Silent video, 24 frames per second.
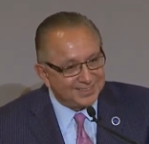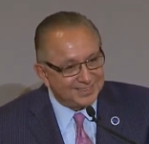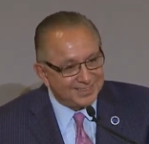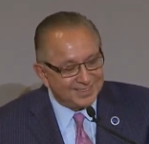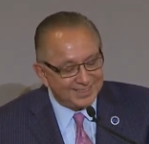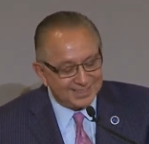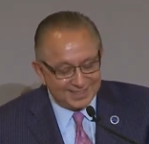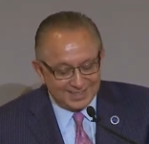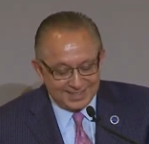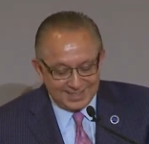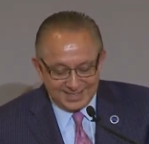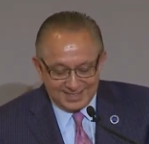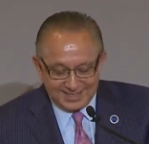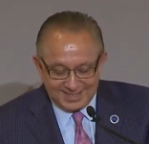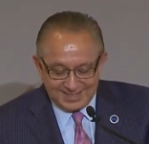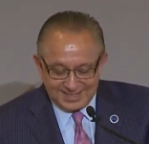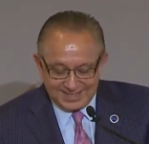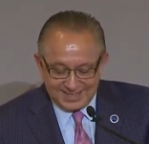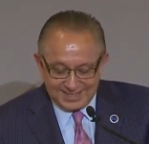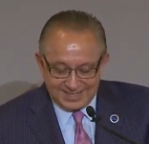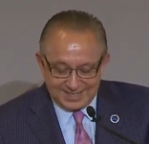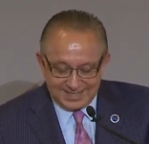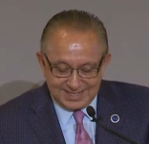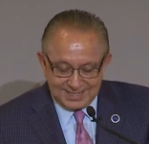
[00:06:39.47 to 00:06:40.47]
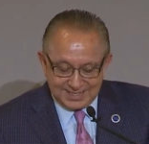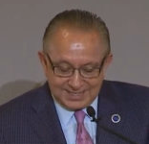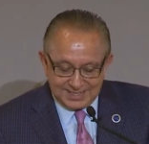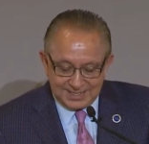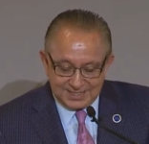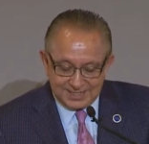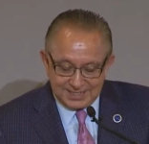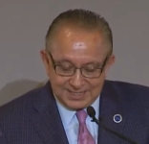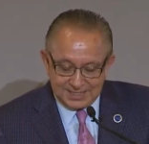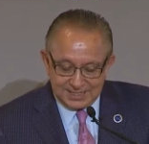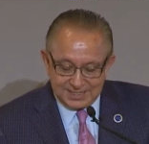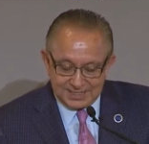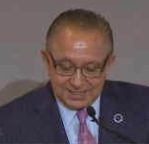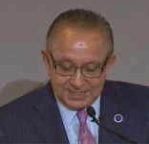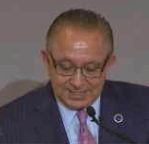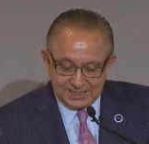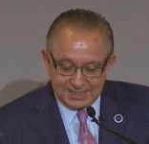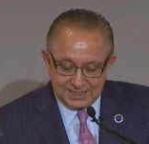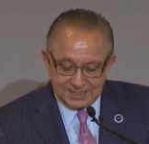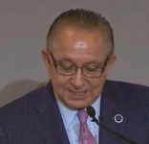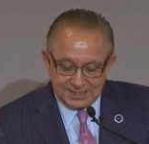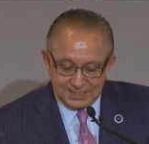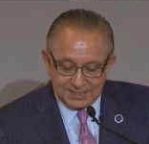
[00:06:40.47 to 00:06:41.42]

Nothing is said.